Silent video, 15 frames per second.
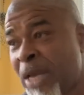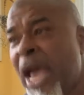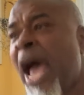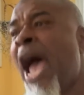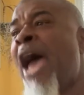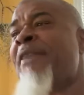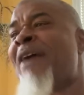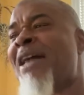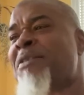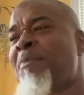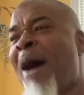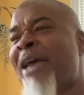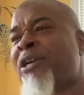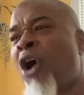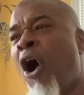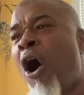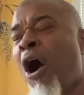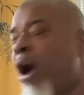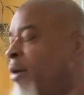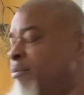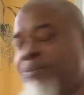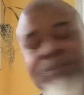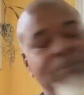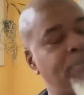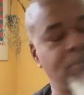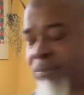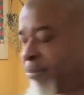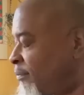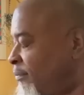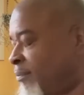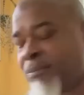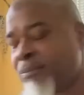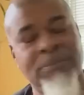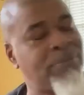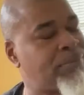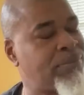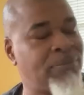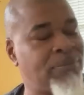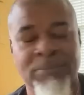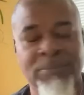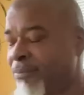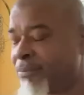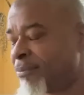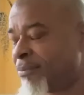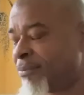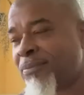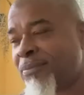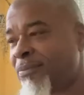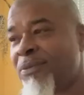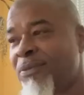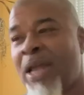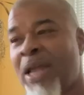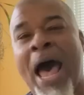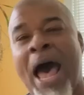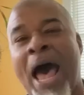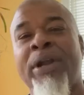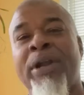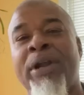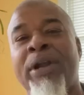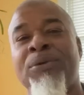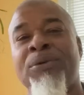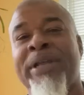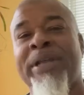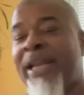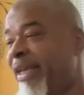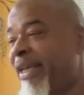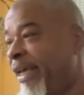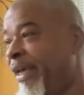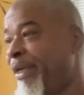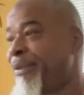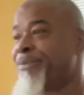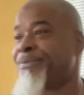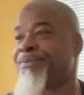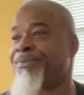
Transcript: Hey, that's my car. Mm-mm. Mm-mm. I'll never do that again.